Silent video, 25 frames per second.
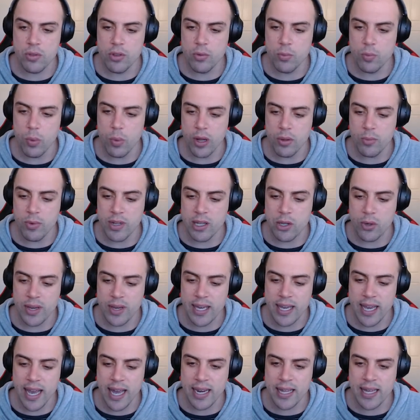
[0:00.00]
What we're
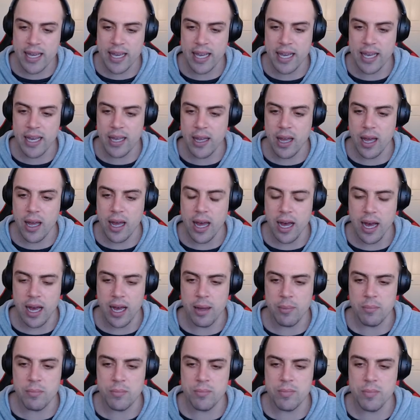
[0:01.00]
looking at here,
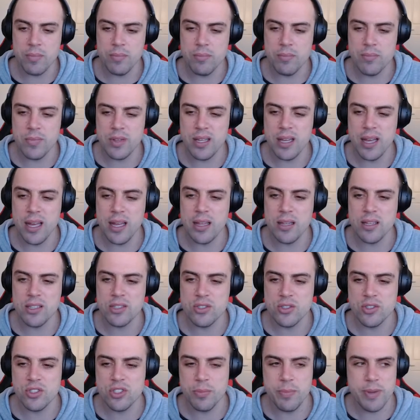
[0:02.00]
to
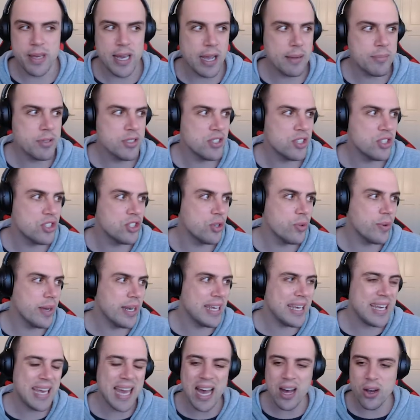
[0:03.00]
be able to do
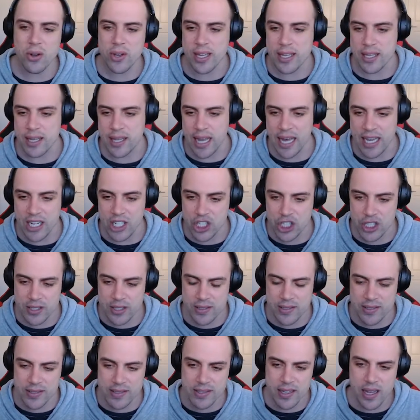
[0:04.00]
any
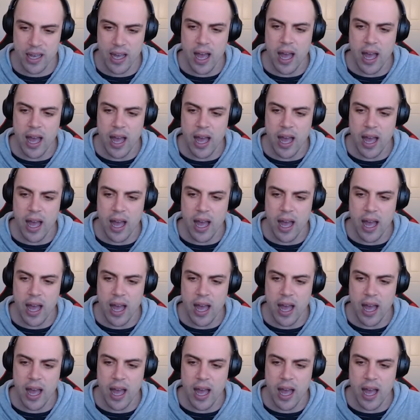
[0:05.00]
calculations,